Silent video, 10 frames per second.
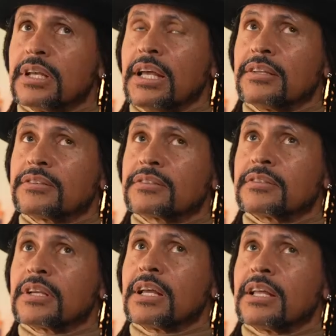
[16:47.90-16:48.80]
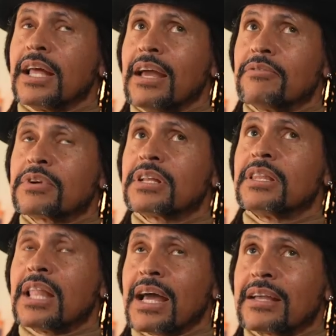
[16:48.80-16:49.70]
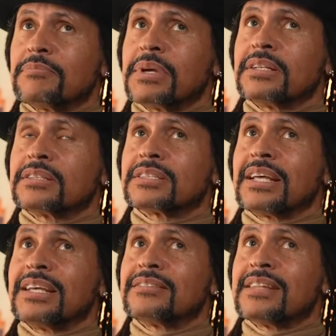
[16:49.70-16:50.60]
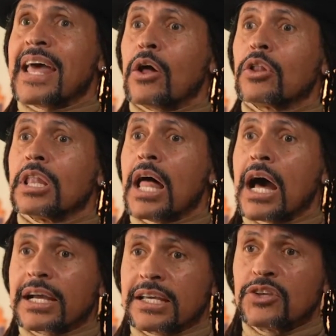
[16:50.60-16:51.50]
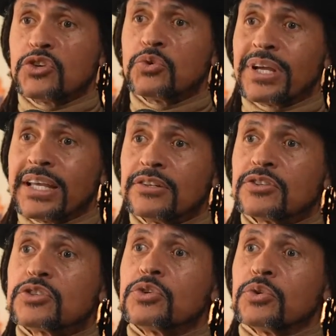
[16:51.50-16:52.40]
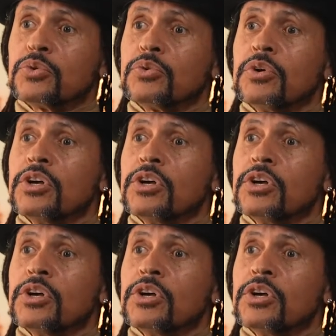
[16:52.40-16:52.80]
It's every alignment is now locking you into